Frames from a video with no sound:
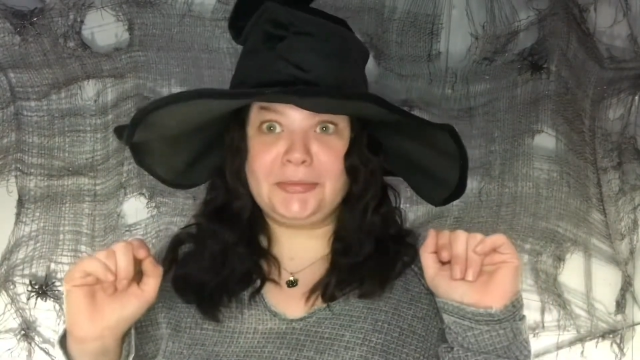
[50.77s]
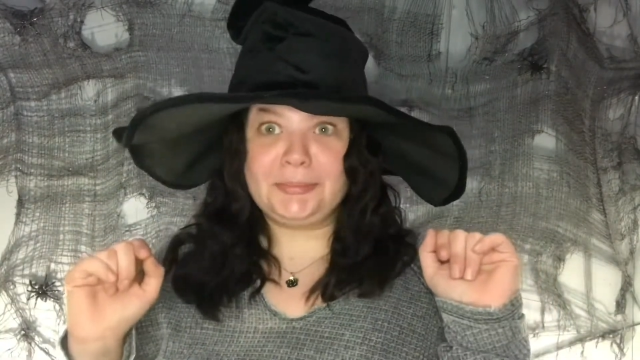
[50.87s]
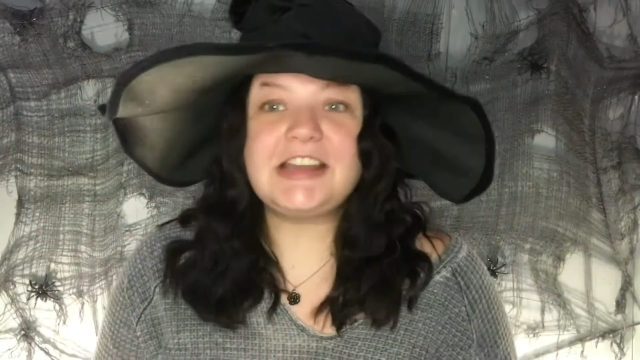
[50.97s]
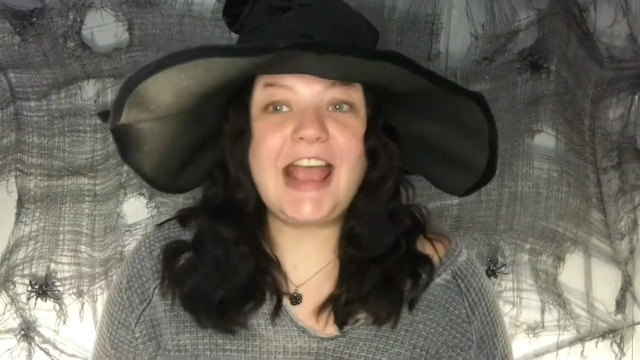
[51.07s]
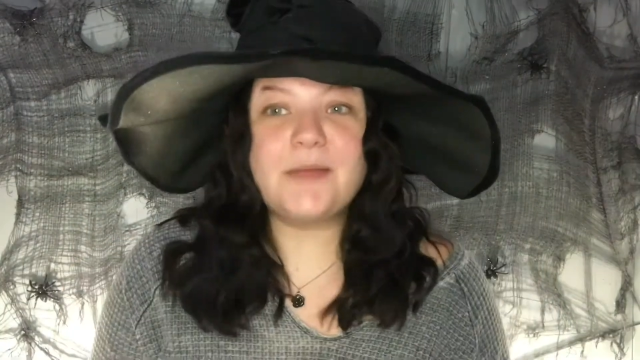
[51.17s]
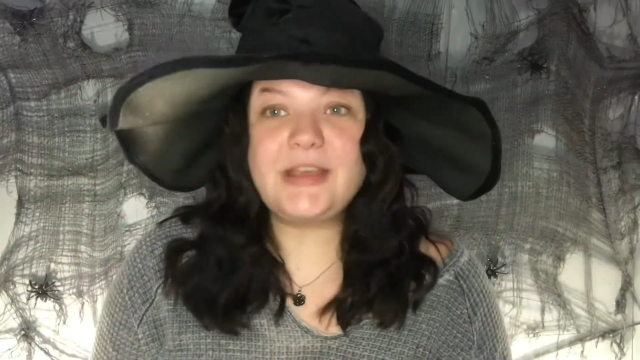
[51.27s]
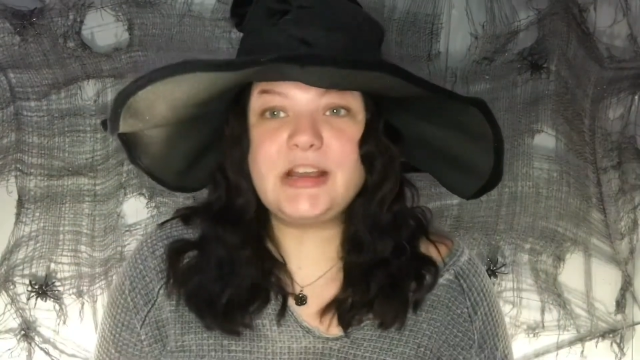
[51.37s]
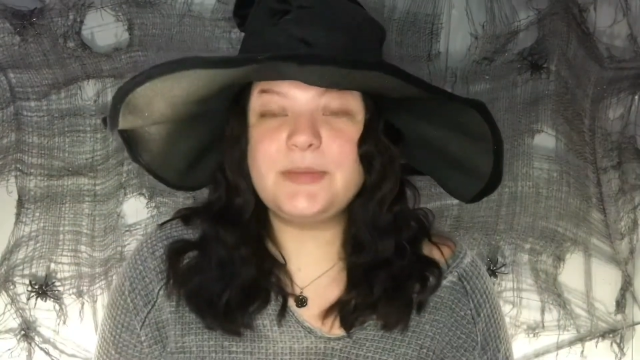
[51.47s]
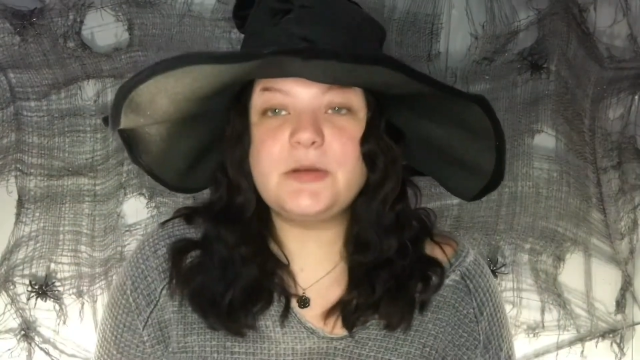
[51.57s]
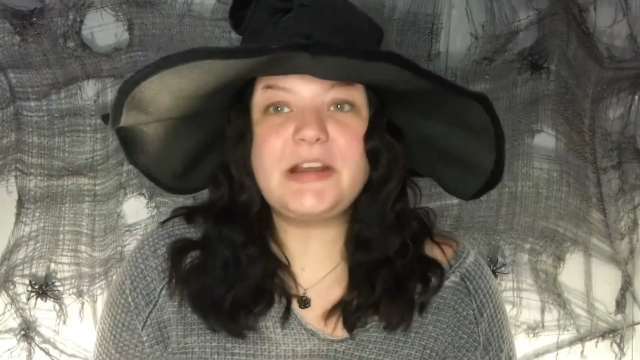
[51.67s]
Today I'm going
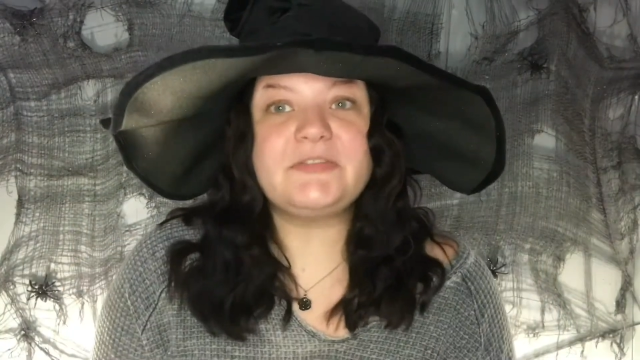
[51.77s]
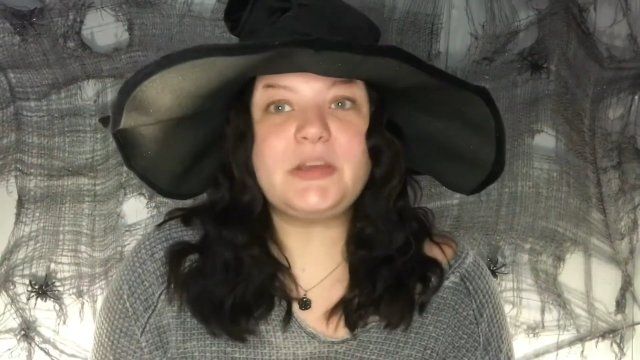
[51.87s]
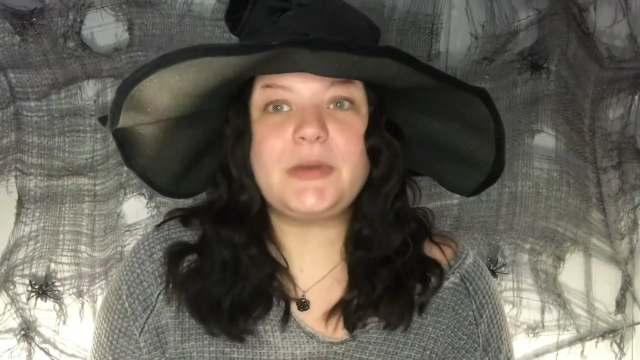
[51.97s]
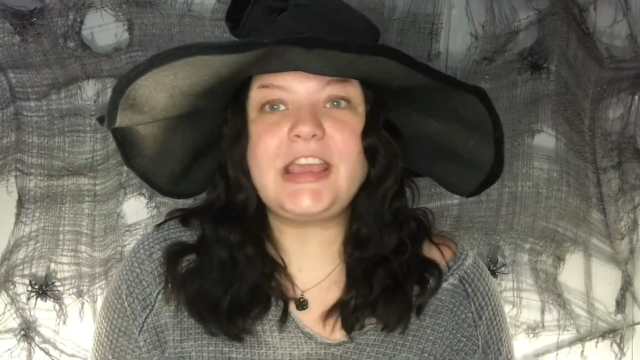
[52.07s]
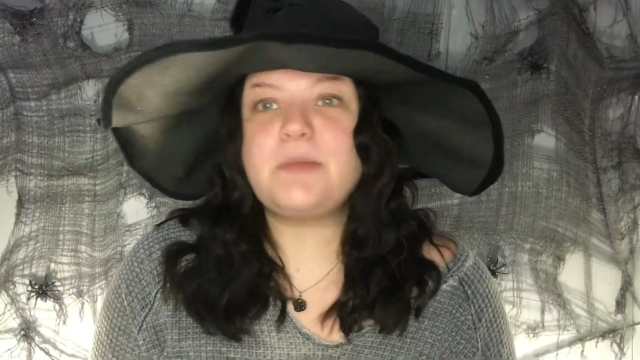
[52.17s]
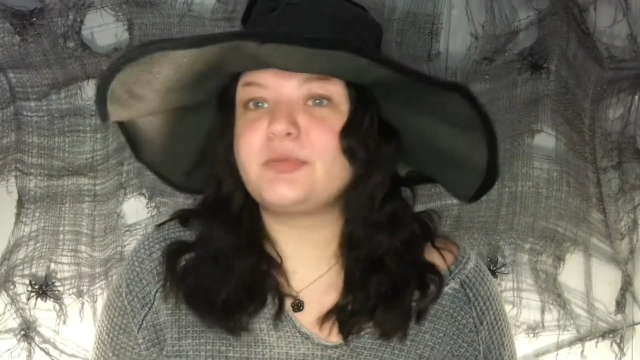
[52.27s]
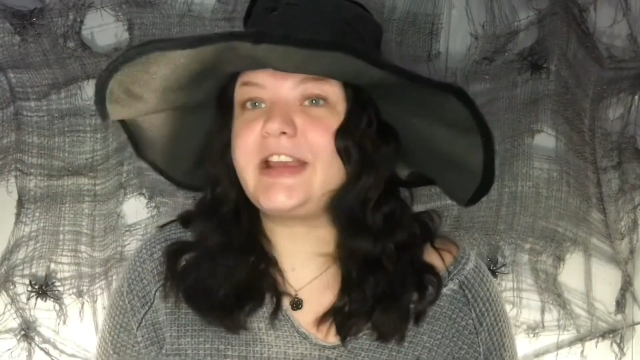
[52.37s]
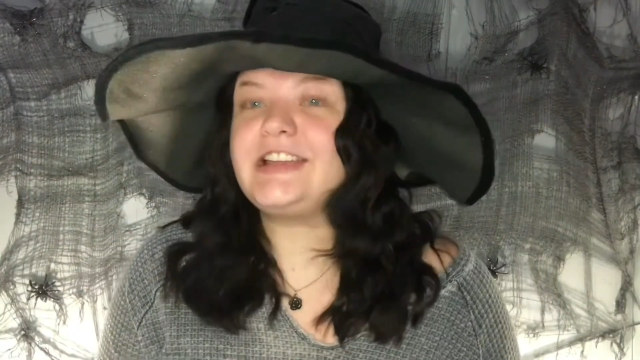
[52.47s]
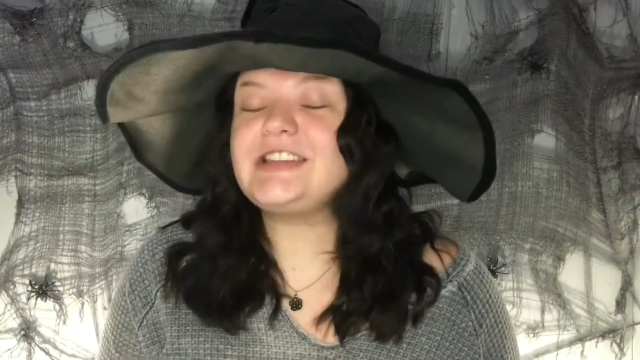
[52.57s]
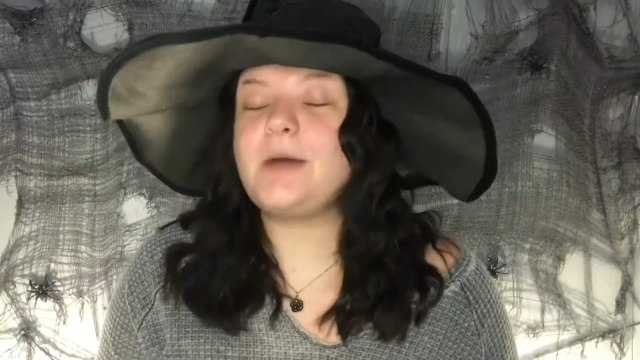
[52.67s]
to be reviewing and
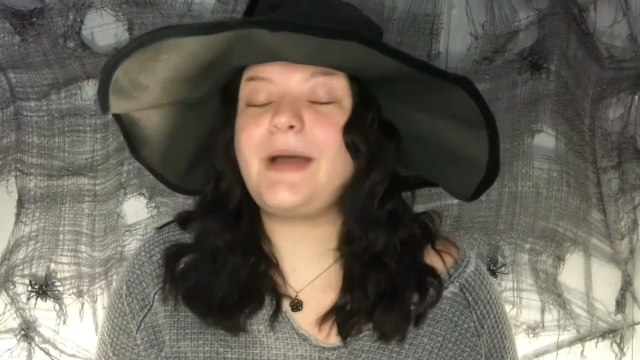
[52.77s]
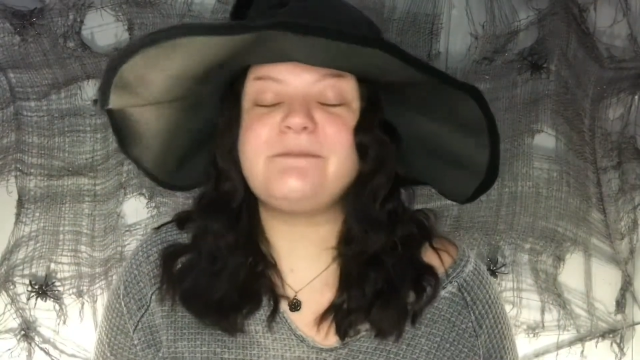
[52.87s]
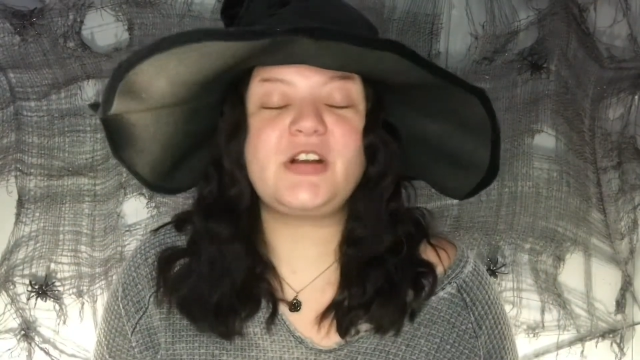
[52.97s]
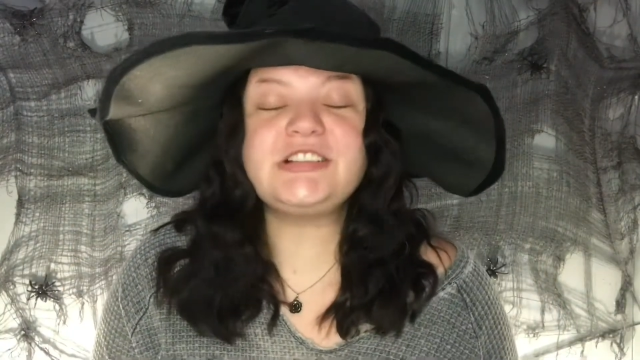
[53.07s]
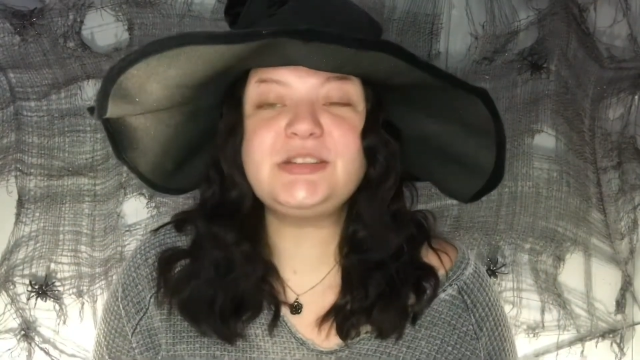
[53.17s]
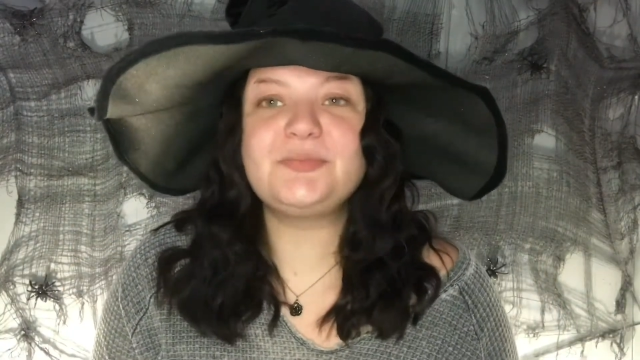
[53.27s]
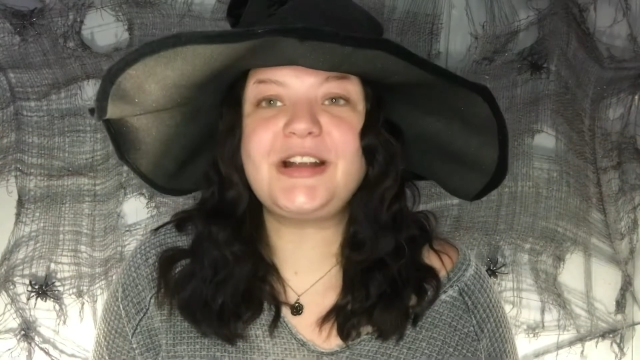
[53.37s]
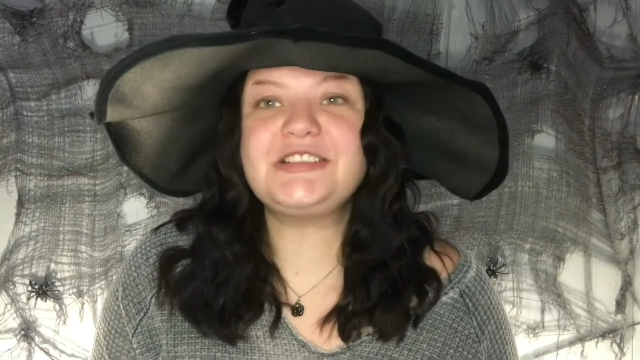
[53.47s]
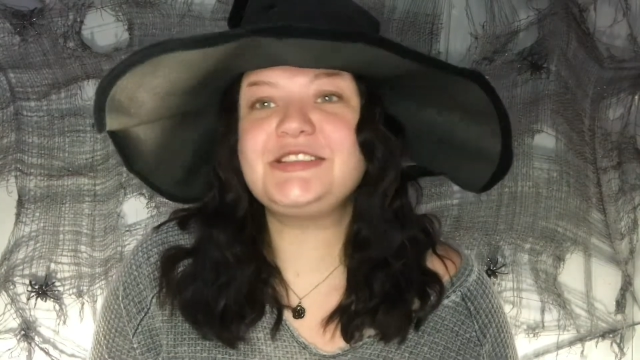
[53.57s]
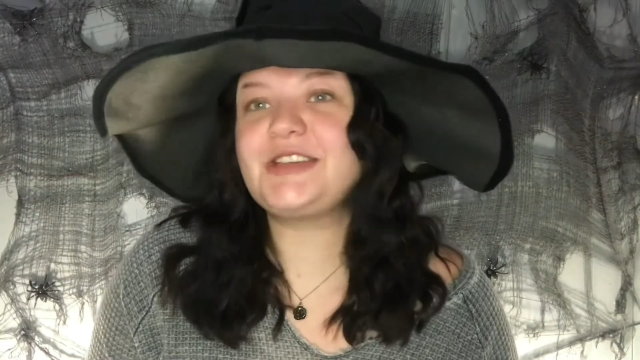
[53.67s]
breaking down my first
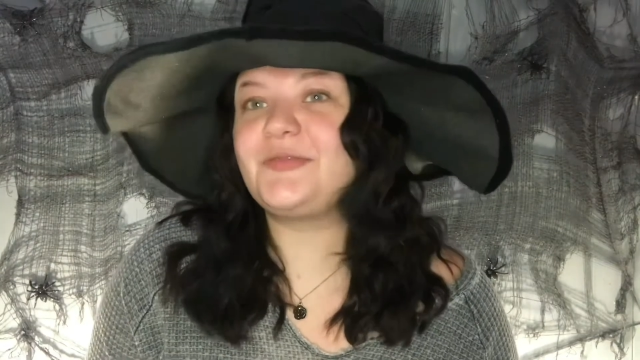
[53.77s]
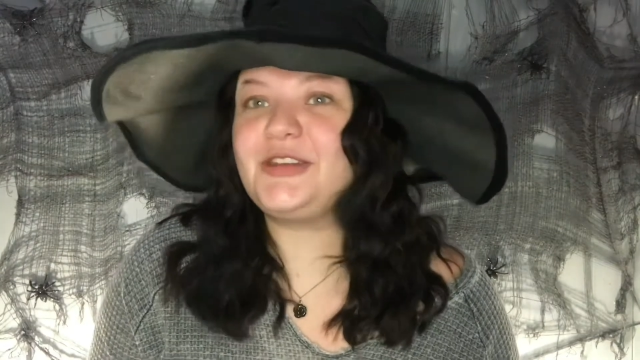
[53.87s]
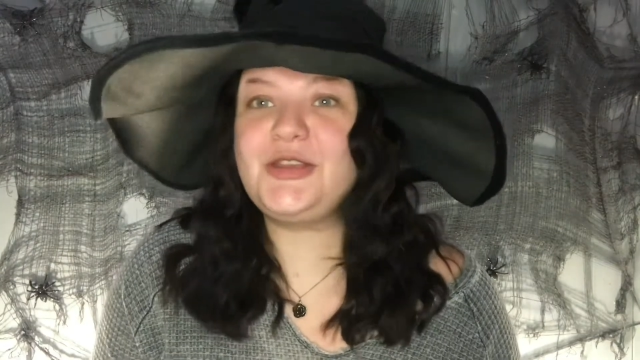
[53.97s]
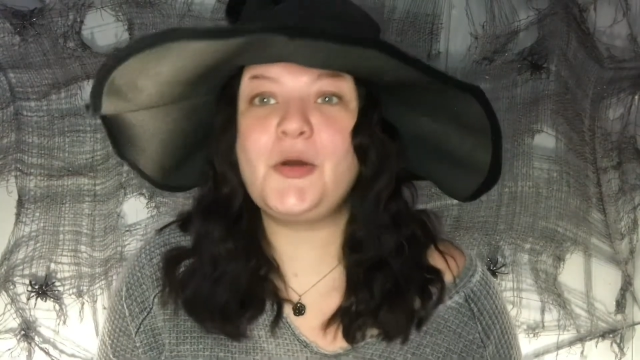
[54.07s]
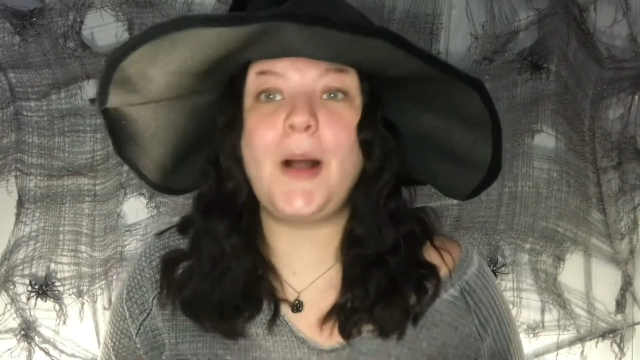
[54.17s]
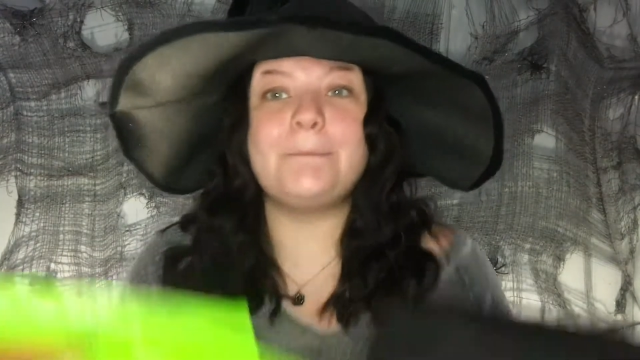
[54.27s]
impressions of the new